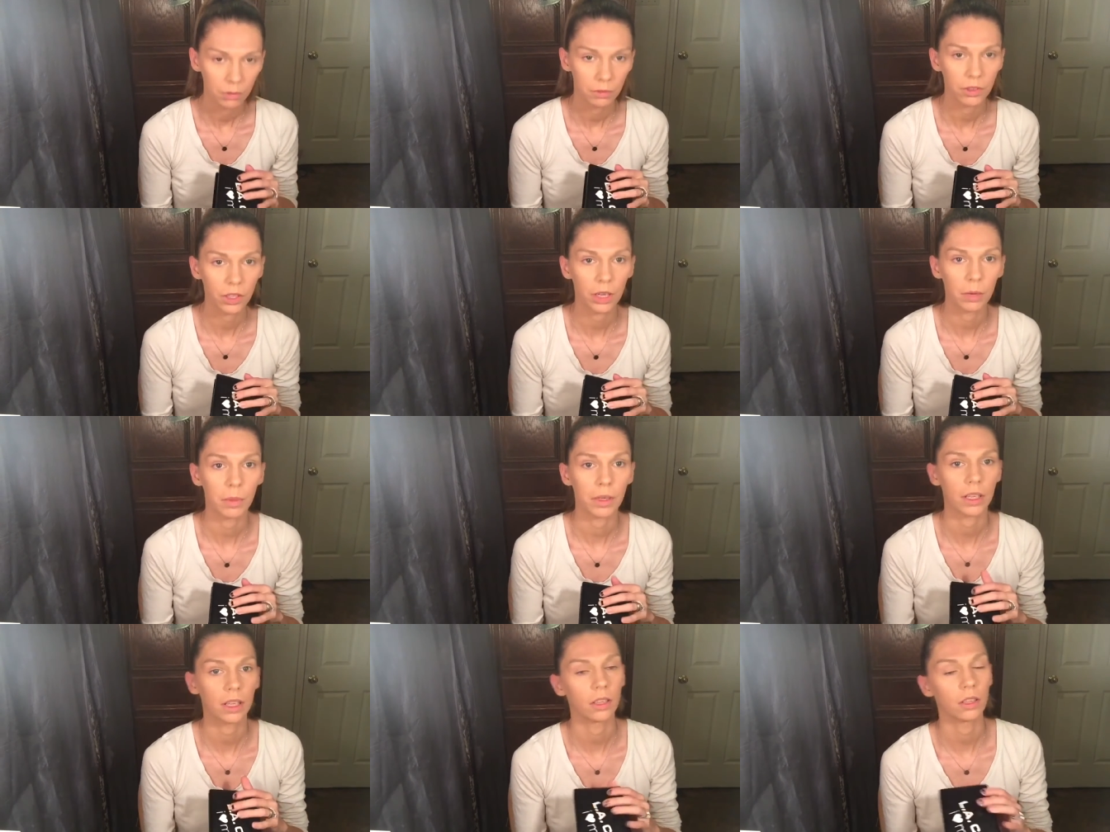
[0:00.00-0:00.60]
try
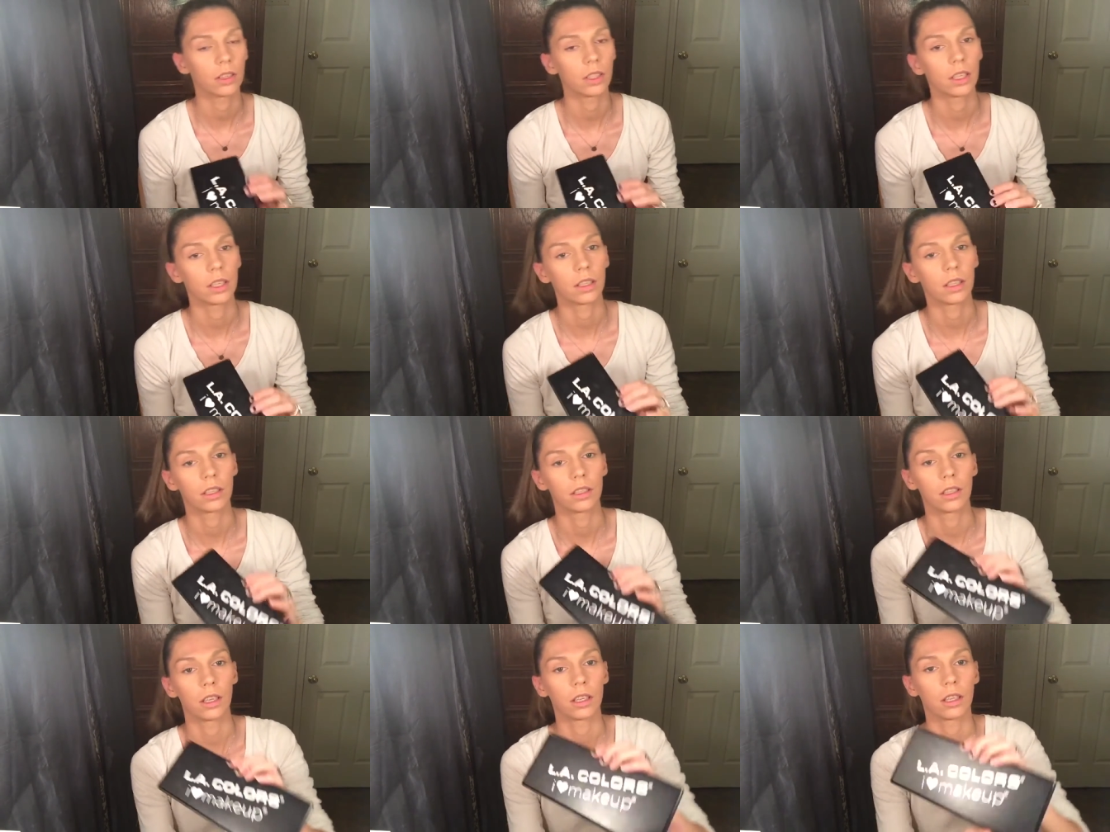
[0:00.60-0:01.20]
to make it look
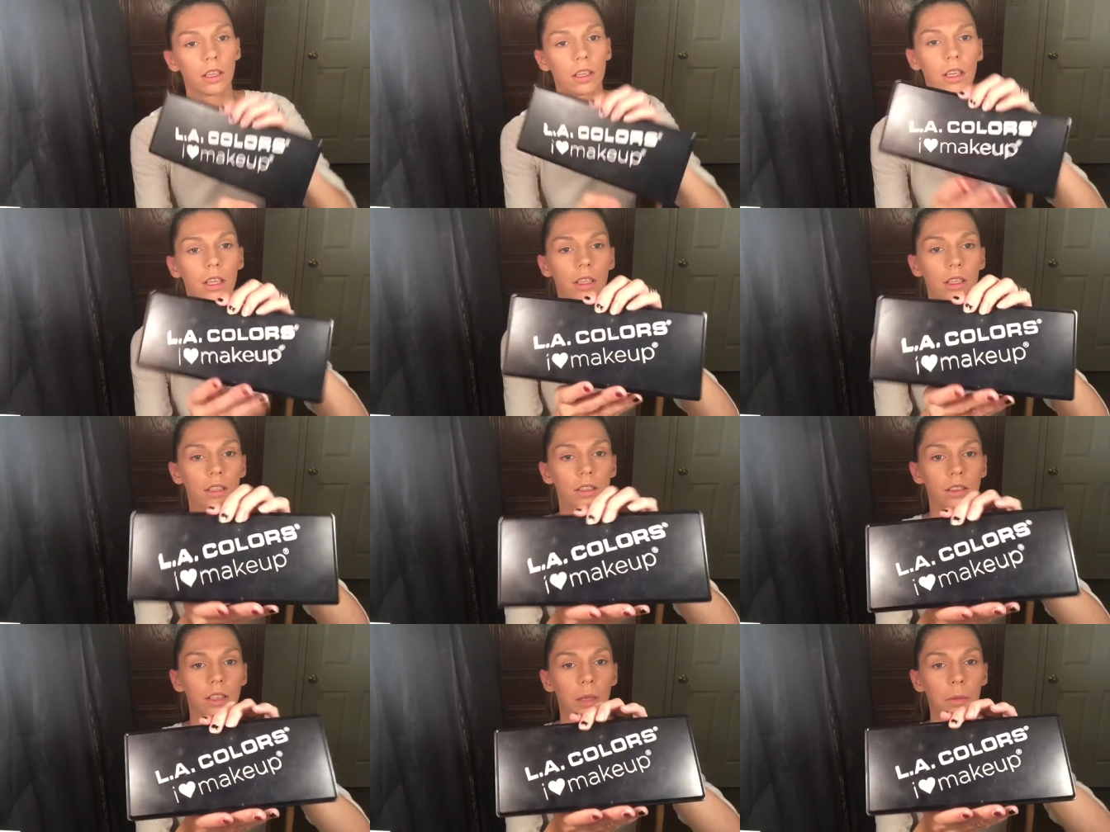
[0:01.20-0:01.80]
darker
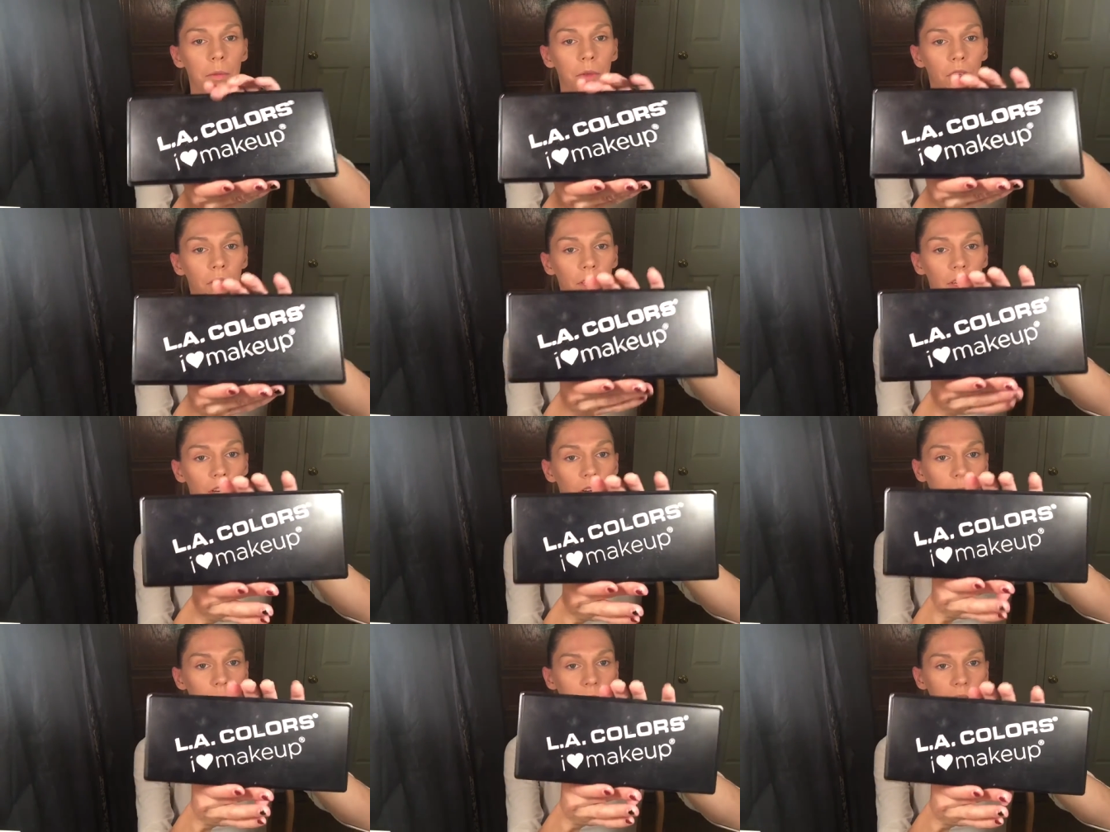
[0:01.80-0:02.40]
colors. I'm gonna
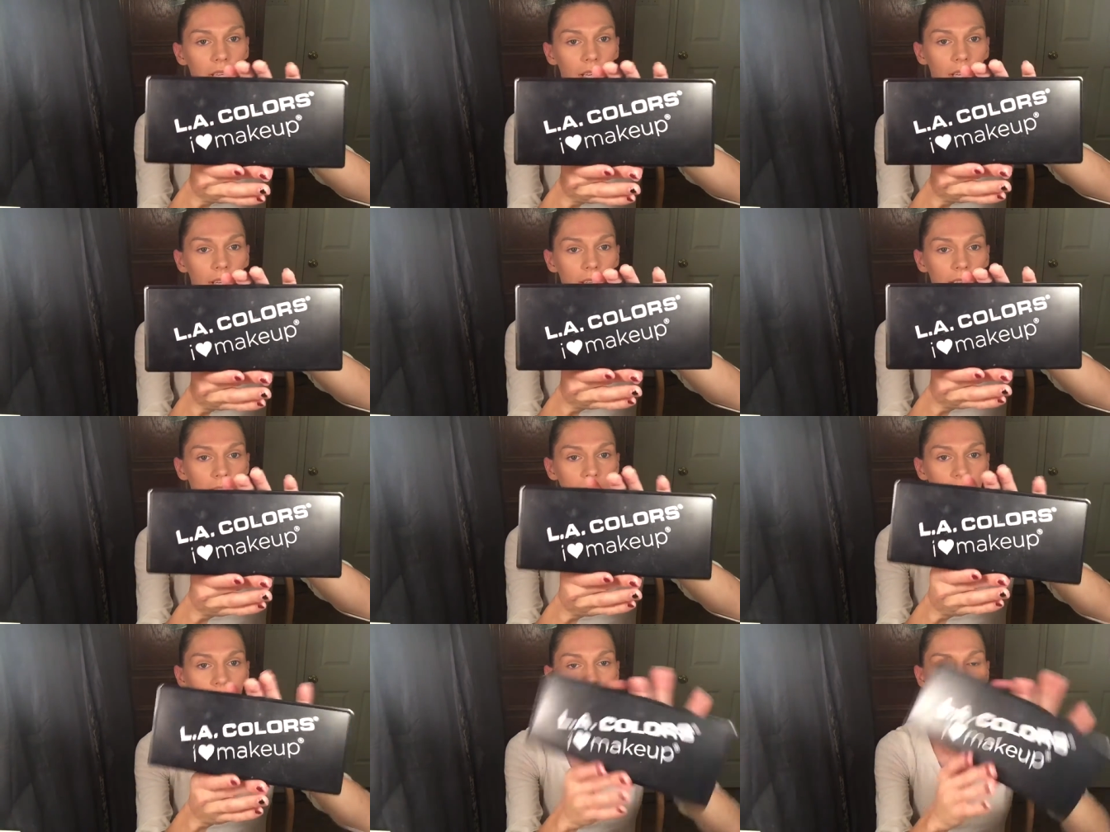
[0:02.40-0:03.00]
go in with the LA
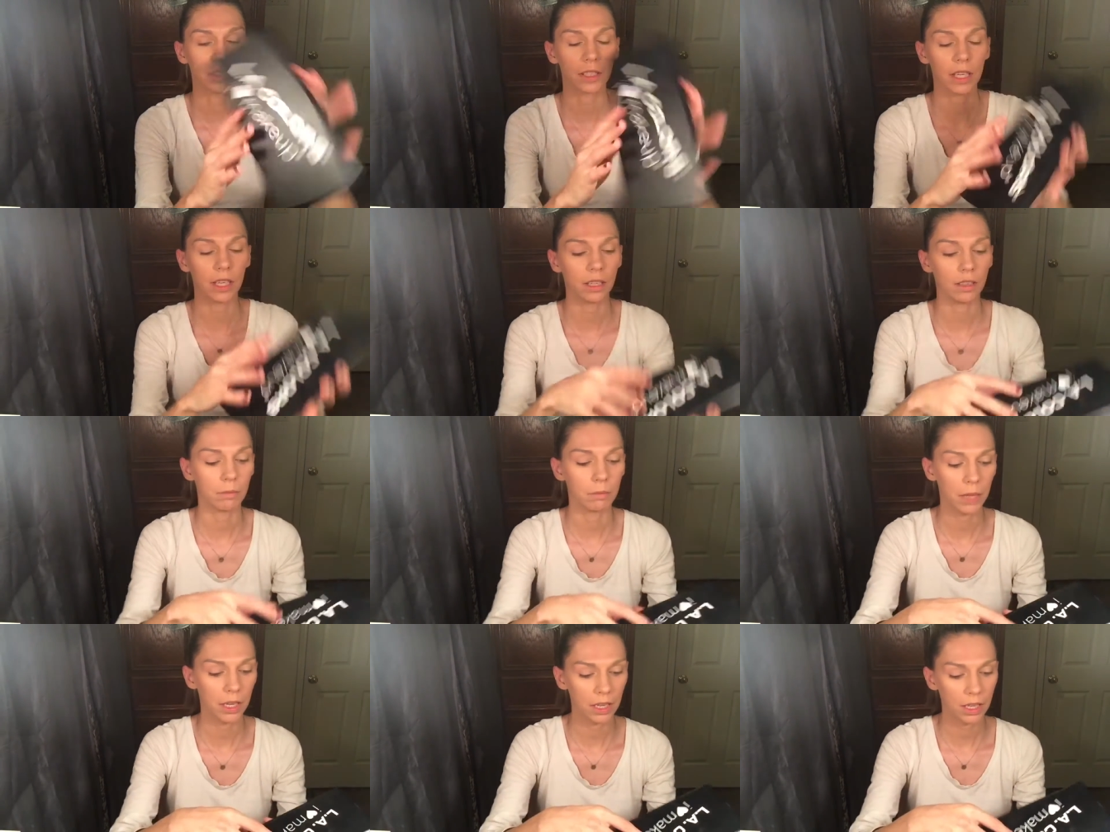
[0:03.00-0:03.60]
Colors I
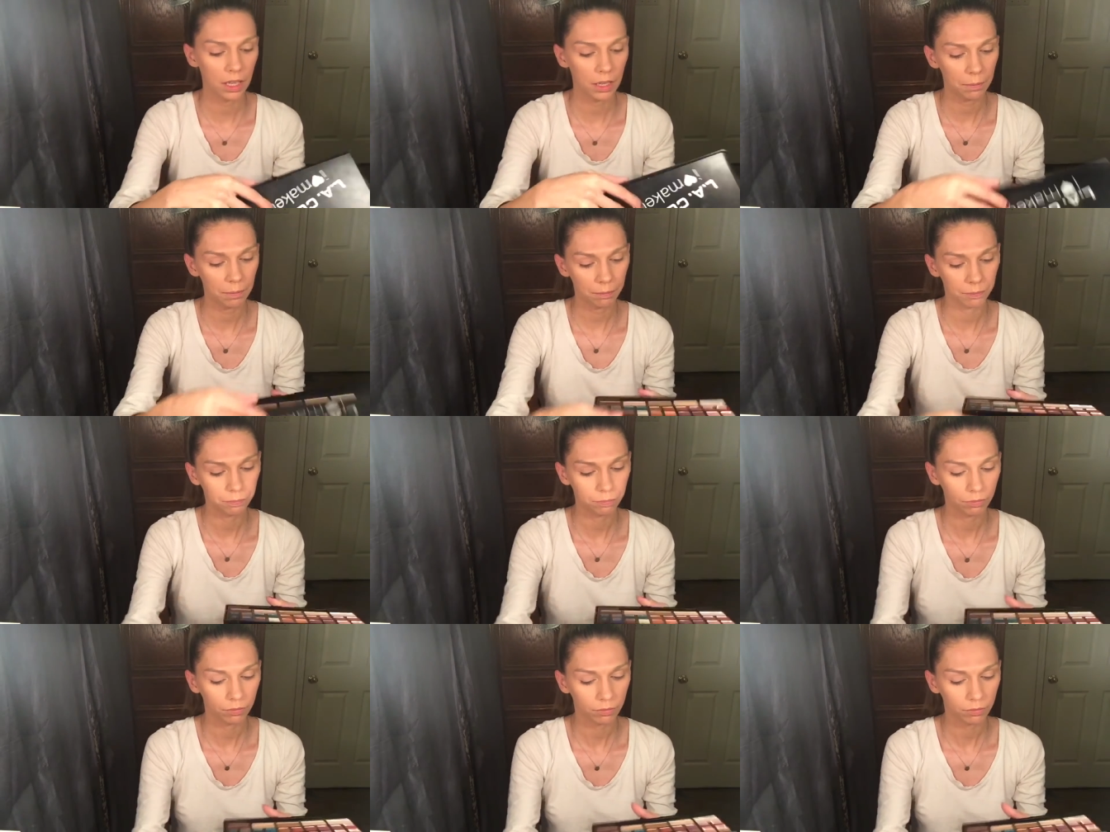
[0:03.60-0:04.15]
Love Makeup.